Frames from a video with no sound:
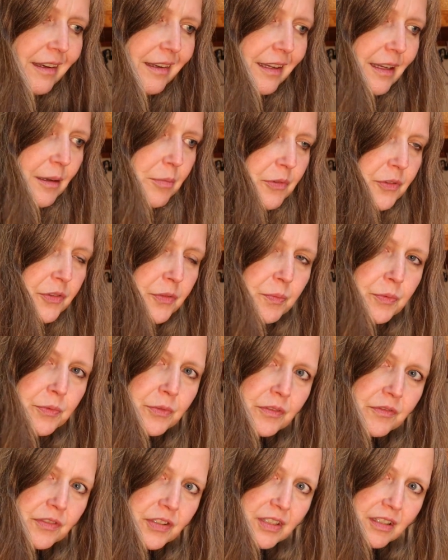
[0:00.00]
a
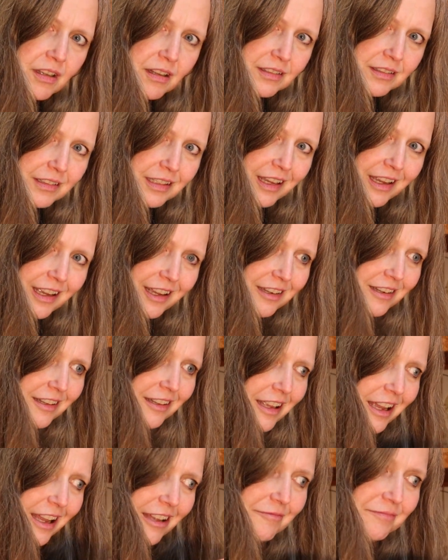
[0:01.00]
tablespoon of salt to add to
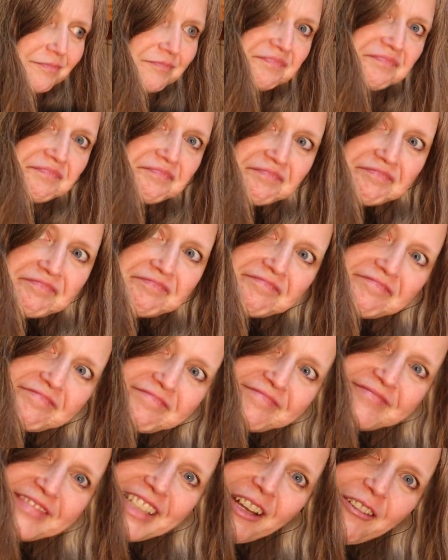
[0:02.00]
that.
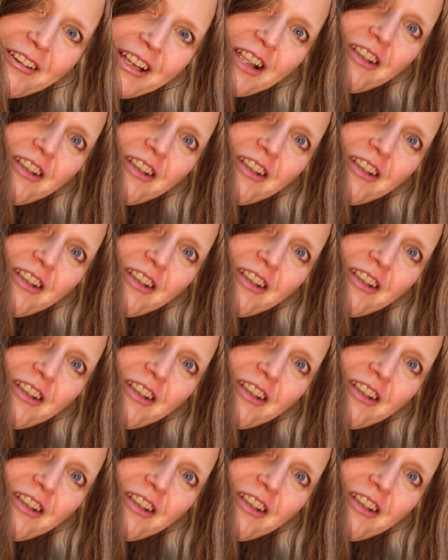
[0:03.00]
There we